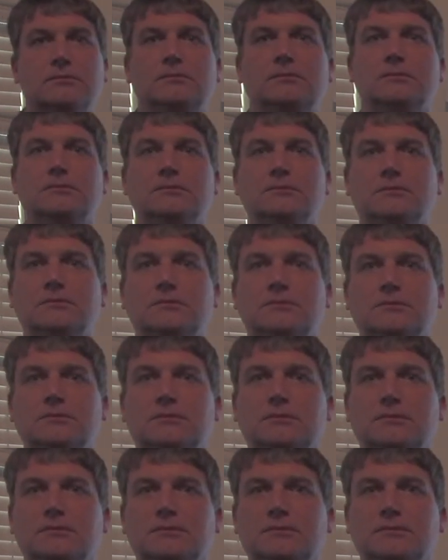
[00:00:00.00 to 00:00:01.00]

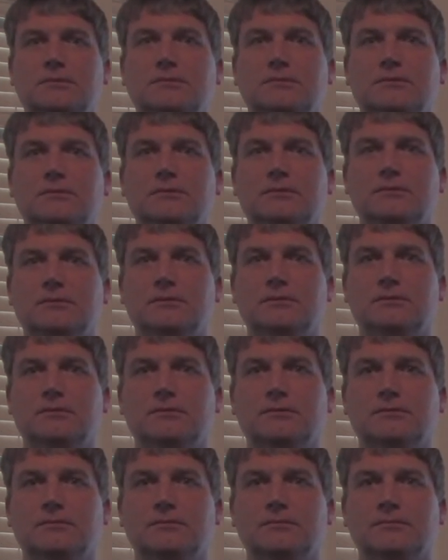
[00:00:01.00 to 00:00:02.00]

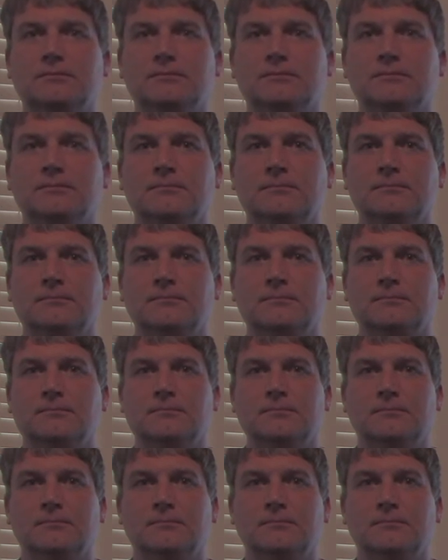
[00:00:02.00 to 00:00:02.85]
Nobody speaks.